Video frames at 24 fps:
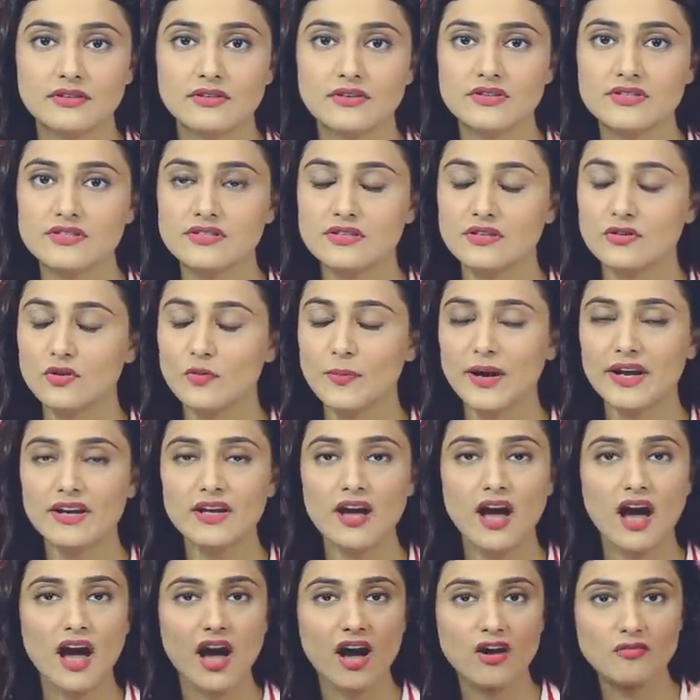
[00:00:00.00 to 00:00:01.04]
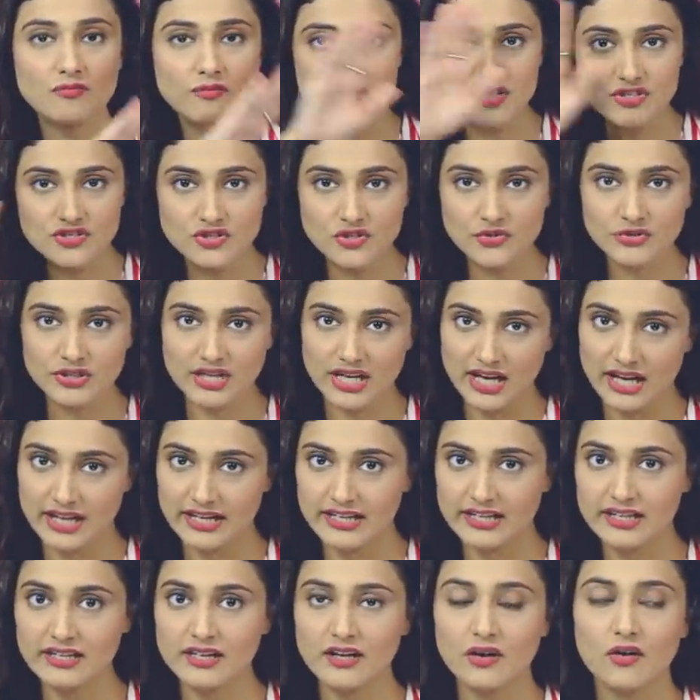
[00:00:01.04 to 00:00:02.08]
because no matter how much you
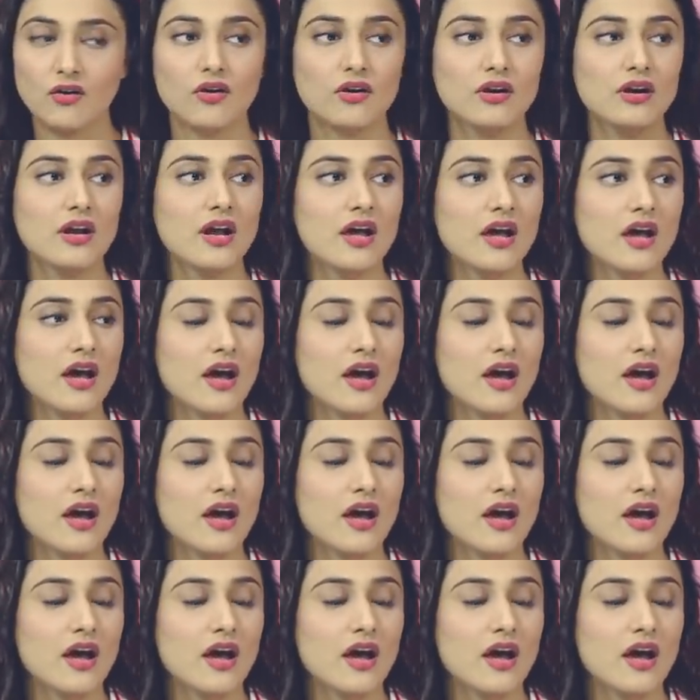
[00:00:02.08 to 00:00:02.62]
diet or